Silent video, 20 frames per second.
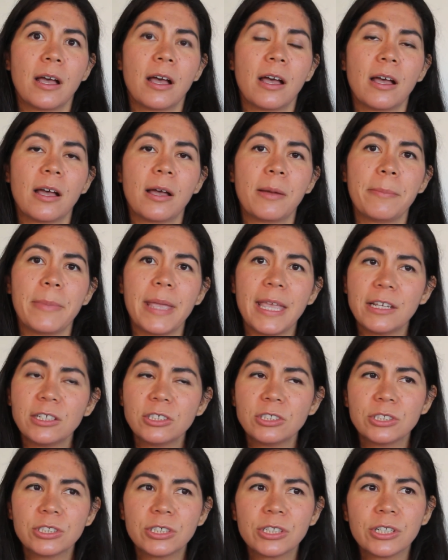uh, make
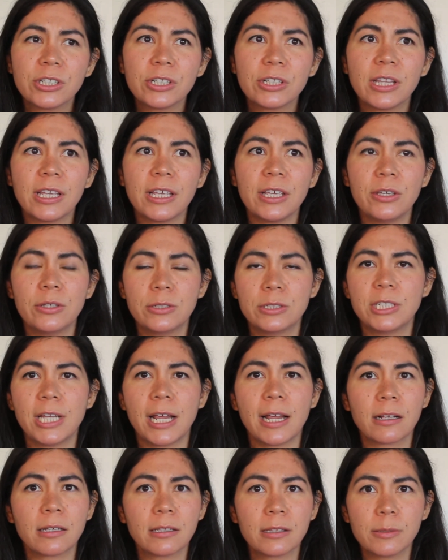sure that you
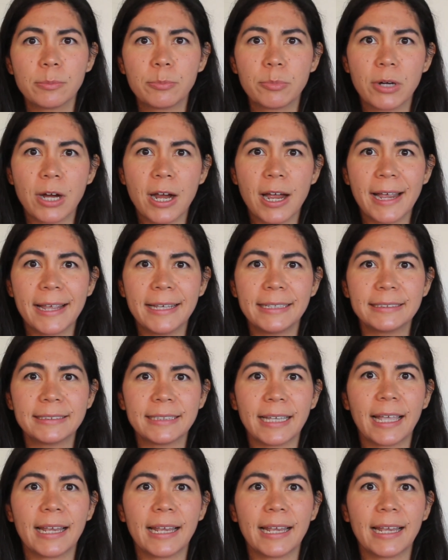check the price